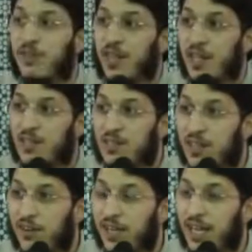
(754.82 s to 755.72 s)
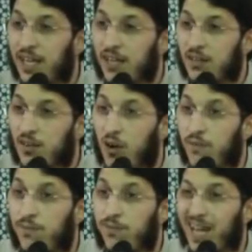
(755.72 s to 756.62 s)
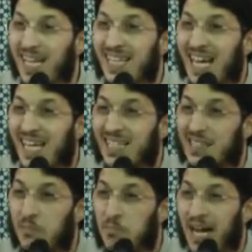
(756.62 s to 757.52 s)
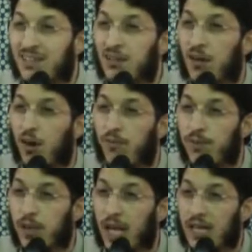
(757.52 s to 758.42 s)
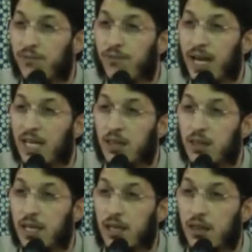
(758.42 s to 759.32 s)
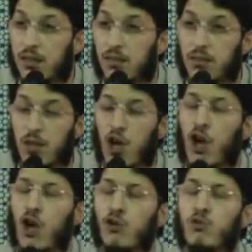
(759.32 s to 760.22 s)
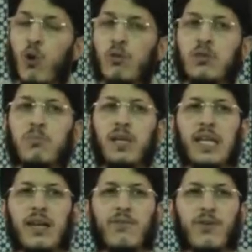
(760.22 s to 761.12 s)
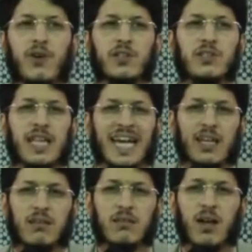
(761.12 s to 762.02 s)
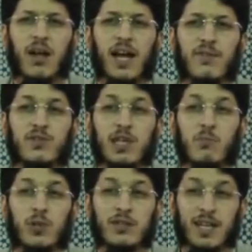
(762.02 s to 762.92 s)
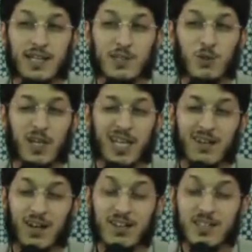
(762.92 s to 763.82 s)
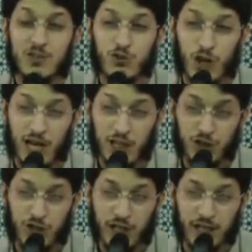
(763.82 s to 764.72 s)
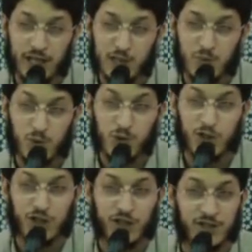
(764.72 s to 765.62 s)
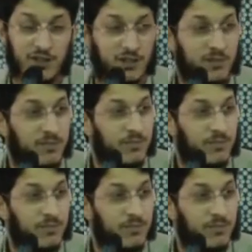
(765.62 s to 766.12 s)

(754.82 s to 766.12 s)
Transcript: the Syrian conflict is a matter of life and death. Don't believe for a second if someone tells you Iran is changing its position.